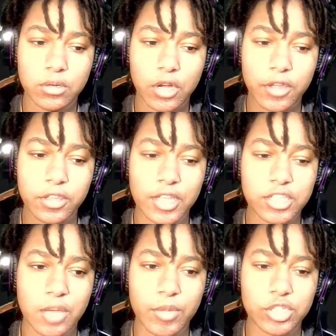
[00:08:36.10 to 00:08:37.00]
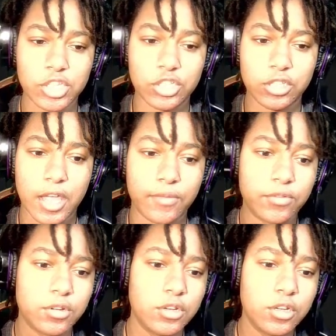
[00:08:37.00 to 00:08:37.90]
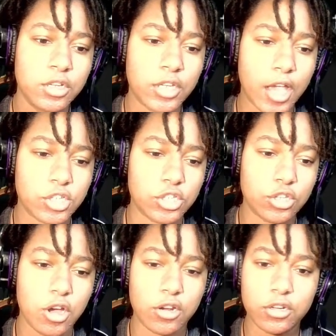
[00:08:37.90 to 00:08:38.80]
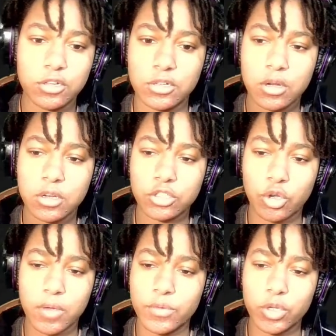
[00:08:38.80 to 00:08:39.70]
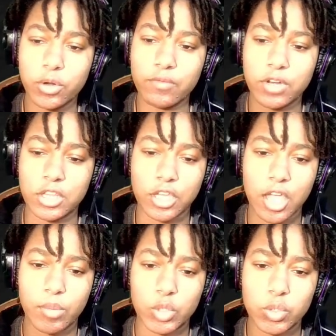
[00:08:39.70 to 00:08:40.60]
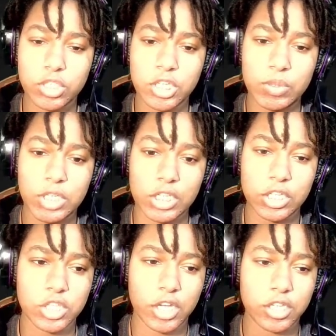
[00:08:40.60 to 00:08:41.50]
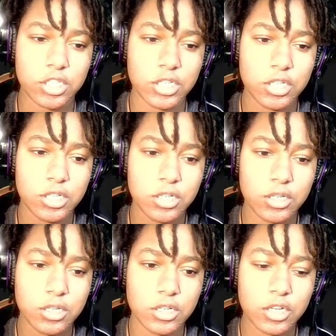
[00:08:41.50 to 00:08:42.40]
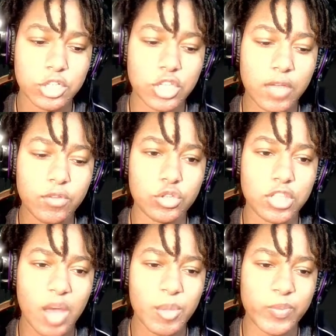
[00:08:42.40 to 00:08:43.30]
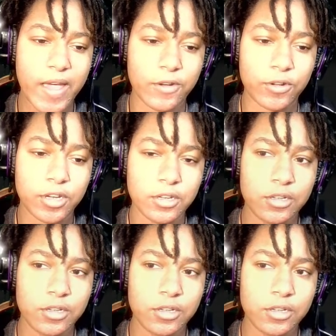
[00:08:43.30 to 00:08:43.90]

I think that's, that means she's left. Yeah, she's gone. Don't even, we don't even need the cameras. We just need to be checking these lights. It's not even using that much battery.